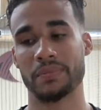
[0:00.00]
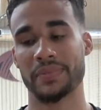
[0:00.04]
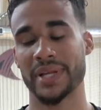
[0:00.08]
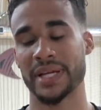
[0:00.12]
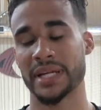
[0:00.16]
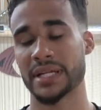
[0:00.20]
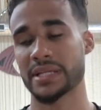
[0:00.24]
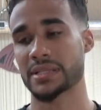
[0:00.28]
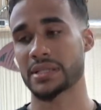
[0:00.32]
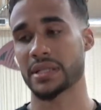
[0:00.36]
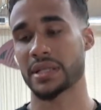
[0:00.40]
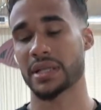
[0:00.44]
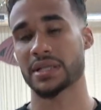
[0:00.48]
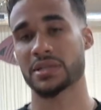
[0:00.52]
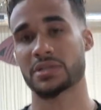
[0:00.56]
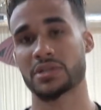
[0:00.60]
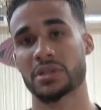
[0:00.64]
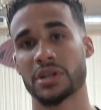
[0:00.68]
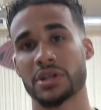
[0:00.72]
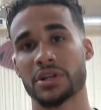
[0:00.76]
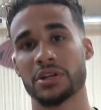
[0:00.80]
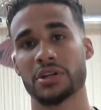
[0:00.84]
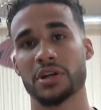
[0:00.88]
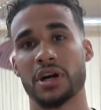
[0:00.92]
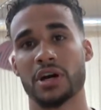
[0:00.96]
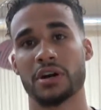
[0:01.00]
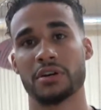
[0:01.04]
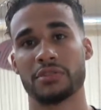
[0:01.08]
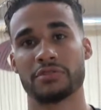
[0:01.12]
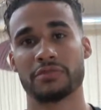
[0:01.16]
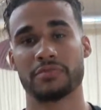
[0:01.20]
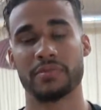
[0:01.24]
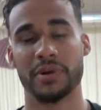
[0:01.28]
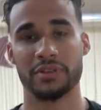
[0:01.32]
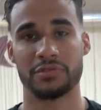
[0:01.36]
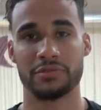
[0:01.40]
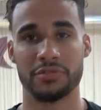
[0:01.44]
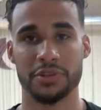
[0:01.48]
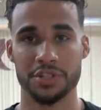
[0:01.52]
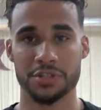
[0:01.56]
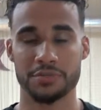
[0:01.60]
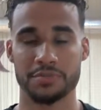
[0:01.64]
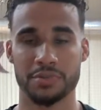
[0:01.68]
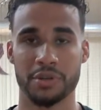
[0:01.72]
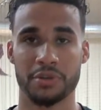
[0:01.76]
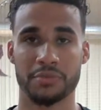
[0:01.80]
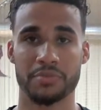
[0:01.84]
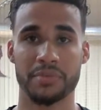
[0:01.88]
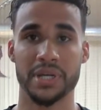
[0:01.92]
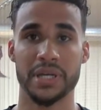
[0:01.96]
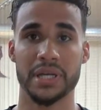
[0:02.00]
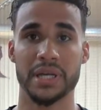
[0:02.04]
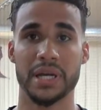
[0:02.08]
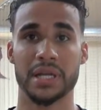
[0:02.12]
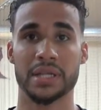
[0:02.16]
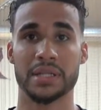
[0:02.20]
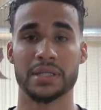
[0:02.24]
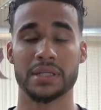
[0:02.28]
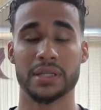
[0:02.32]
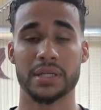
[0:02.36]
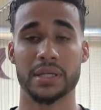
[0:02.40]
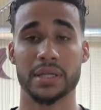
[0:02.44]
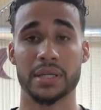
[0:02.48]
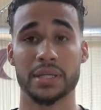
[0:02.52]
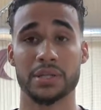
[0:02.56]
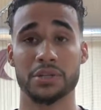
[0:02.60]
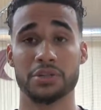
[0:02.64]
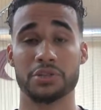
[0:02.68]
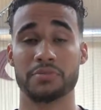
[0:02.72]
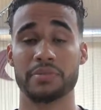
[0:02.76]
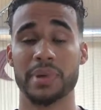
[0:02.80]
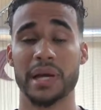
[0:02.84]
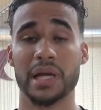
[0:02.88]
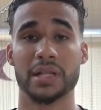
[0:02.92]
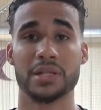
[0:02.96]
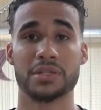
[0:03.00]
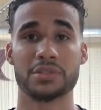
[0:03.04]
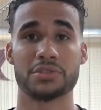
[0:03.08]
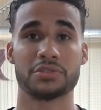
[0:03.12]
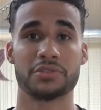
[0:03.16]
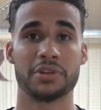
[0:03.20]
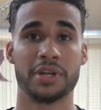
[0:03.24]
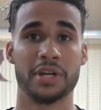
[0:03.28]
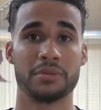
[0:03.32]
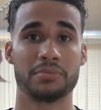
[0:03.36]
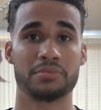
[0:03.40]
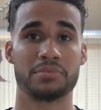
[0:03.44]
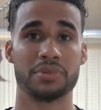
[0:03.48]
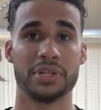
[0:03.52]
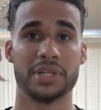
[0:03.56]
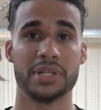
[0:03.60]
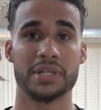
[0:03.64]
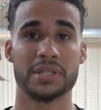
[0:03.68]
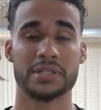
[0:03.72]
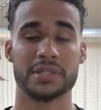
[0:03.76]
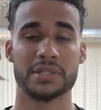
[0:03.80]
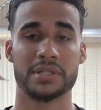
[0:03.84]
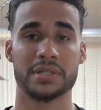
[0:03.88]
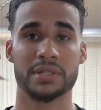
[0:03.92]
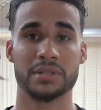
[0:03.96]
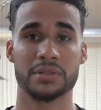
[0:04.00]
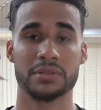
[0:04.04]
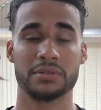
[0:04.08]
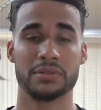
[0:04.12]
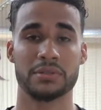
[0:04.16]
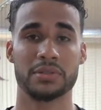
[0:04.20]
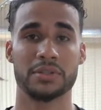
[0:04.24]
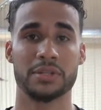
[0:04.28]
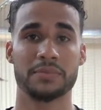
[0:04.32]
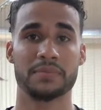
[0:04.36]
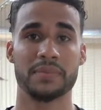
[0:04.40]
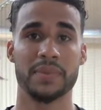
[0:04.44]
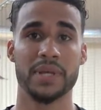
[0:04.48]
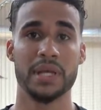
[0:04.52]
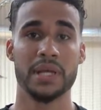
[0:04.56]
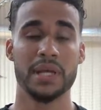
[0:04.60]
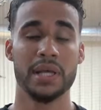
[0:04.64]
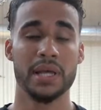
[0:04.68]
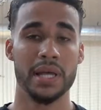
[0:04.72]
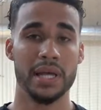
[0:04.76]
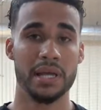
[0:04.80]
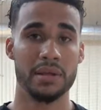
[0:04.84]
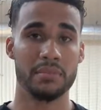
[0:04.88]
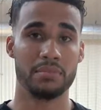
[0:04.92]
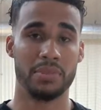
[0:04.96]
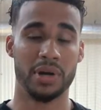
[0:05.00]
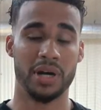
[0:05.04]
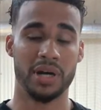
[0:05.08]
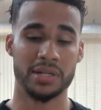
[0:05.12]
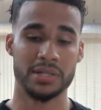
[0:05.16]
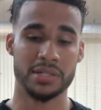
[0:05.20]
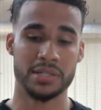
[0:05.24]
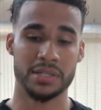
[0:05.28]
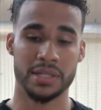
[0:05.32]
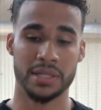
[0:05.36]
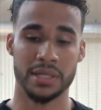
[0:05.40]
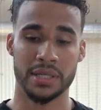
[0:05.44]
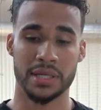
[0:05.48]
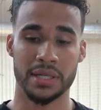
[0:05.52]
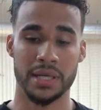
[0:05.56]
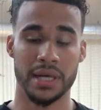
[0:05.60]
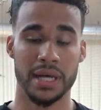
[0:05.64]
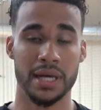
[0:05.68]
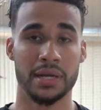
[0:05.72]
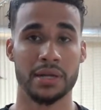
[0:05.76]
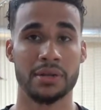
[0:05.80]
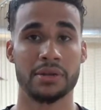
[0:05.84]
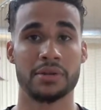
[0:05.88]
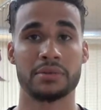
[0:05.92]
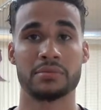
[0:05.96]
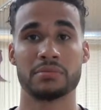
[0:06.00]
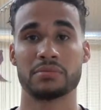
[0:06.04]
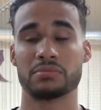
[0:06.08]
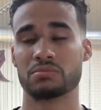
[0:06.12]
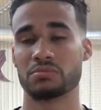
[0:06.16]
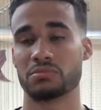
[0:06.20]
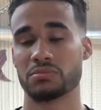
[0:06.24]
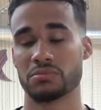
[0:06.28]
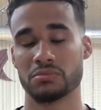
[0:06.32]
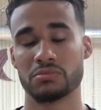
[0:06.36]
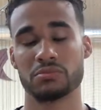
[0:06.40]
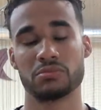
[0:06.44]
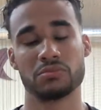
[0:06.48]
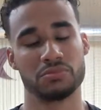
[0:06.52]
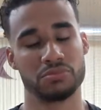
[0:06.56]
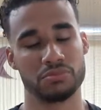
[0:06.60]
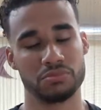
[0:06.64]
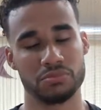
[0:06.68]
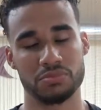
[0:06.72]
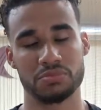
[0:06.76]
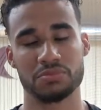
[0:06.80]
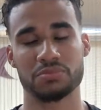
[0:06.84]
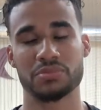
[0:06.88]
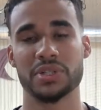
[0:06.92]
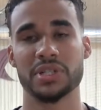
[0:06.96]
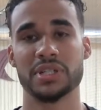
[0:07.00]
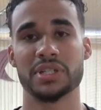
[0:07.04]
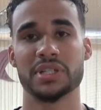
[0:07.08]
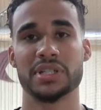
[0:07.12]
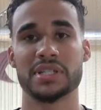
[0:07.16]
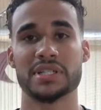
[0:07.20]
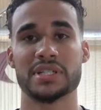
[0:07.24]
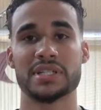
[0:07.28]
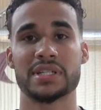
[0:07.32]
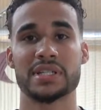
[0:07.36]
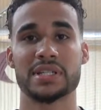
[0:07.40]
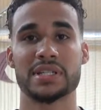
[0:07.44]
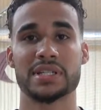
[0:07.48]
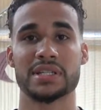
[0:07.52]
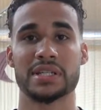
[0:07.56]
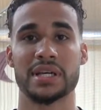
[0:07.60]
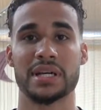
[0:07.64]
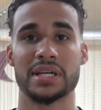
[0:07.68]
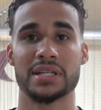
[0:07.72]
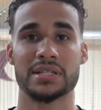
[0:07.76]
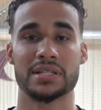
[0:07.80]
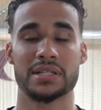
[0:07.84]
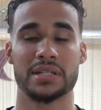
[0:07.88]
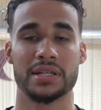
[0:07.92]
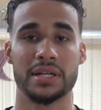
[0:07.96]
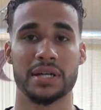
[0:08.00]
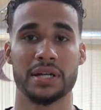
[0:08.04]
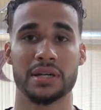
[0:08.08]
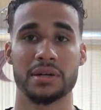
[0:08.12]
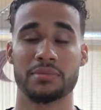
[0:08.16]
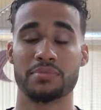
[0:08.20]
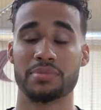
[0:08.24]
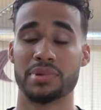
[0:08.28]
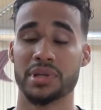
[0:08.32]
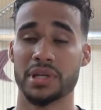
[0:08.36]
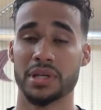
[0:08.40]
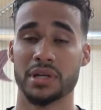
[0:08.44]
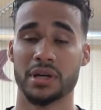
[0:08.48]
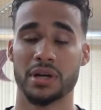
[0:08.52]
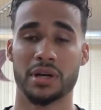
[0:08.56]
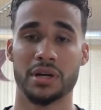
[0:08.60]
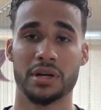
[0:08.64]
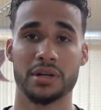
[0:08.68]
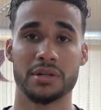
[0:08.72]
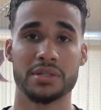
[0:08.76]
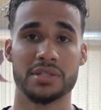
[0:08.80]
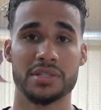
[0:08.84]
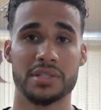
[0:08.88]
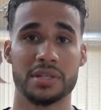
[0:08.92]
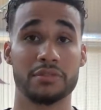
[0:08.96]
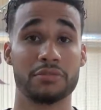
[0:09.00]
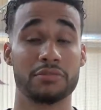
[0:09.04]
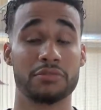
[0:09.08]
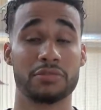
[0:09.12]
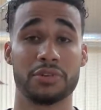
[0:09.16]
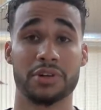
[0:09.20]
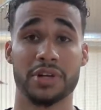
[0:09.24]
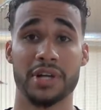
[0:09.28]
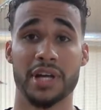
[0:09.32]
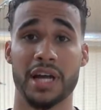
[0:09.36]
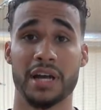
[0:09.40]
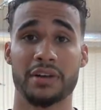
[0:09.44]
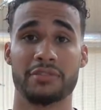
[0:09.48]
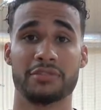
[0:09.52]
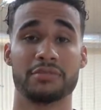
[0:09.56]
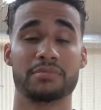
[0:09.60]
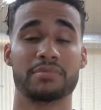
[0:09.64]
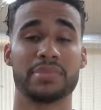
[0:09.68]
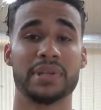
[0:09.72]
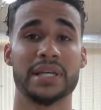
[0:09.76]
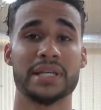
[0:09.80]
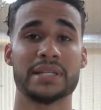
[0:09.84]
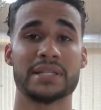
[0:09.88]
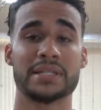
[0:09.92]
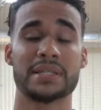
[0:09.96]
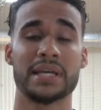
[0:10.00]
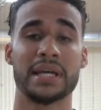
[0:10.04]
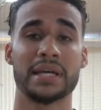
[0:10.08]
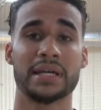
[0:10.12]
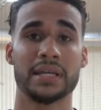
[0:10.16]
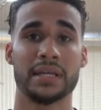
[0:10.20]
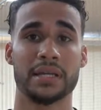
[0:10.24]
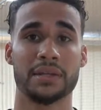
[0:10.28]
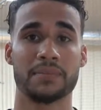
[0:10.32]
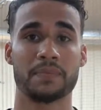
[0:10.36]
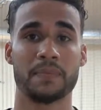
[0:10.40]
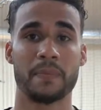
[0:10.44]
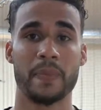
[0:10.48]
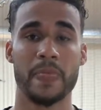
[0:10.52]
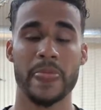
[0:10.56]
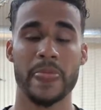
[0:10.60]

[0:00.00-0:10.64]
Like I said, I started off my first pro meet at the New Balance Grand Prix indoor in Boston and had pretty good success there. PR'd 7.4.5 and placed second.